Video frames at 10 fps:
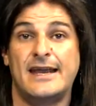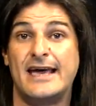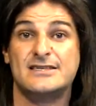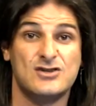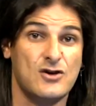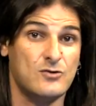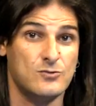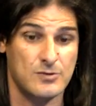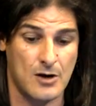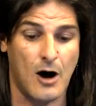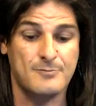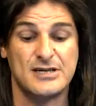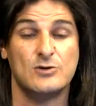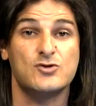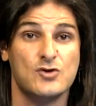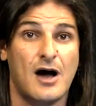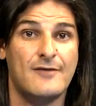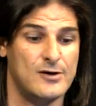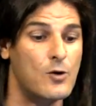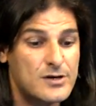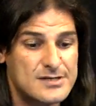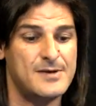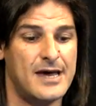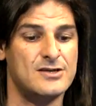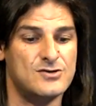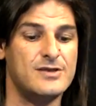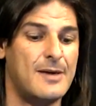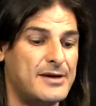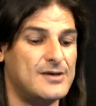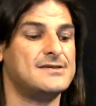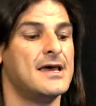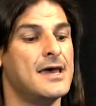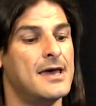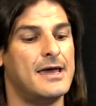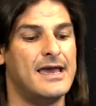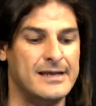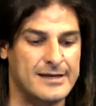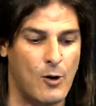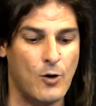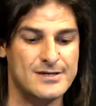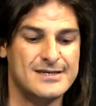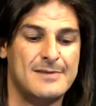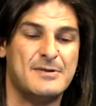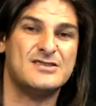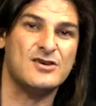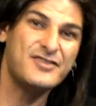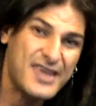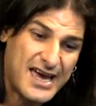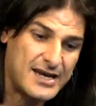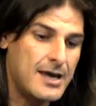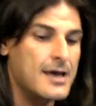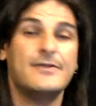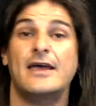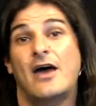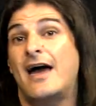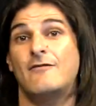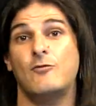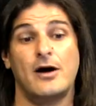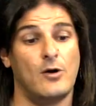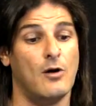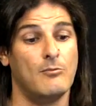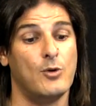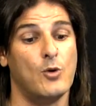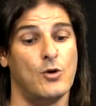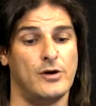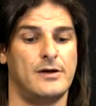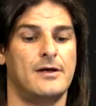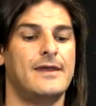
an external optical drive in order to be able to do that, because in order to keep it so thin, they don't have one on board.